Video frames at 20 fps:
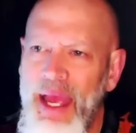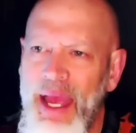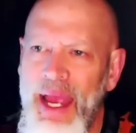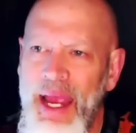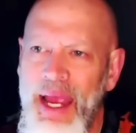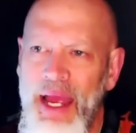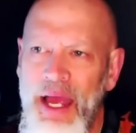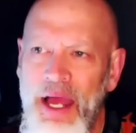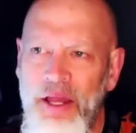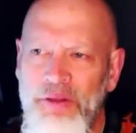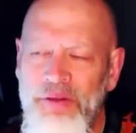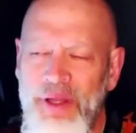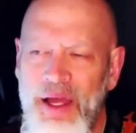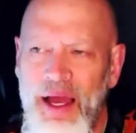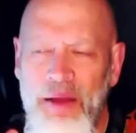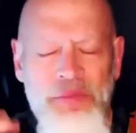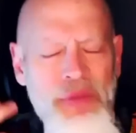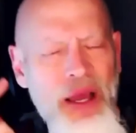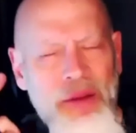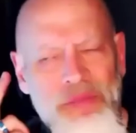And
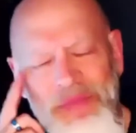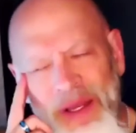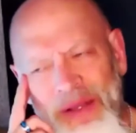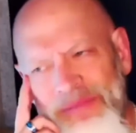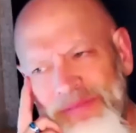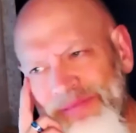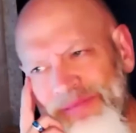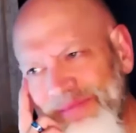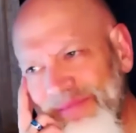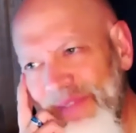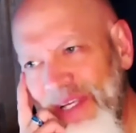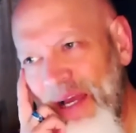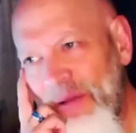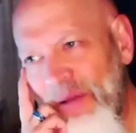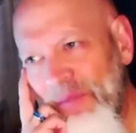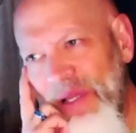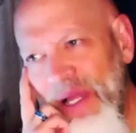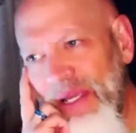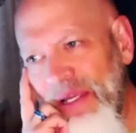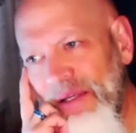I'm
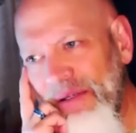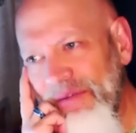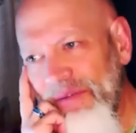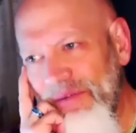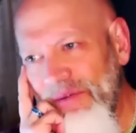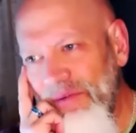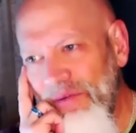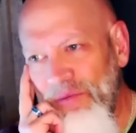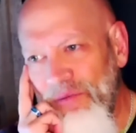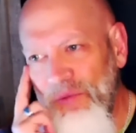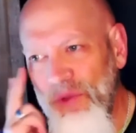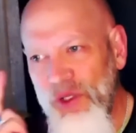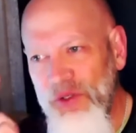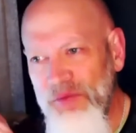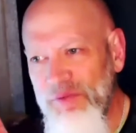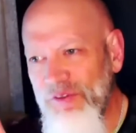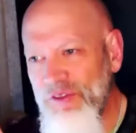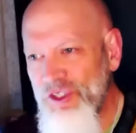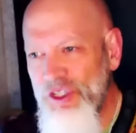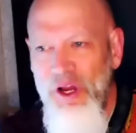like,
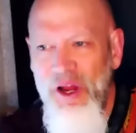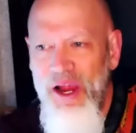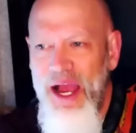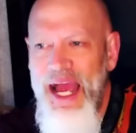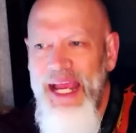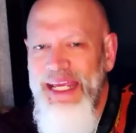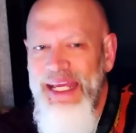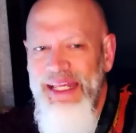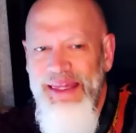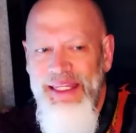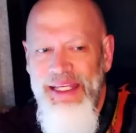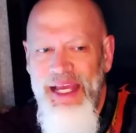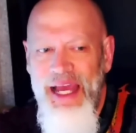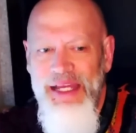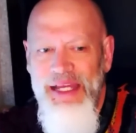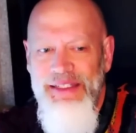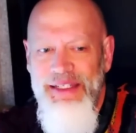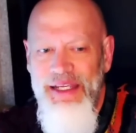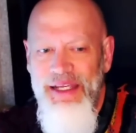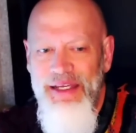well, sure, I get the
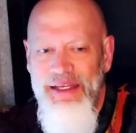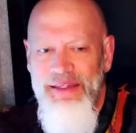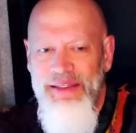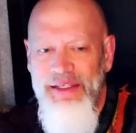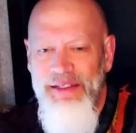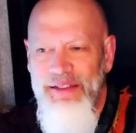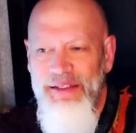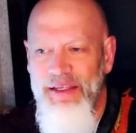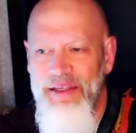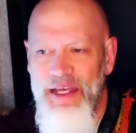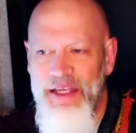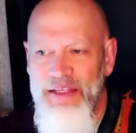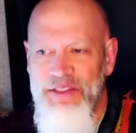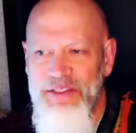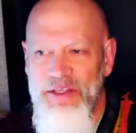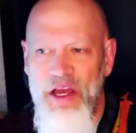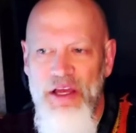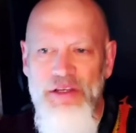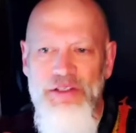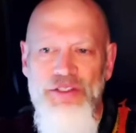idea that as
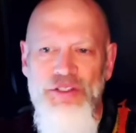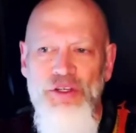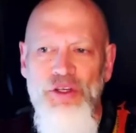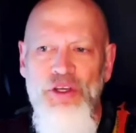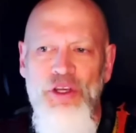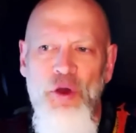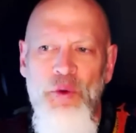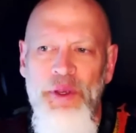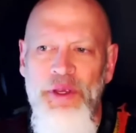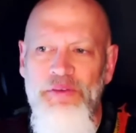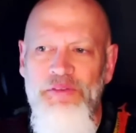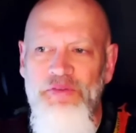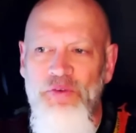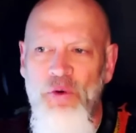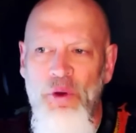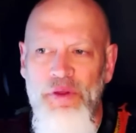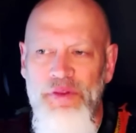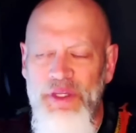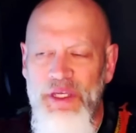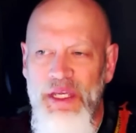long as you're going
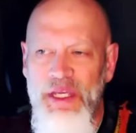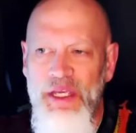for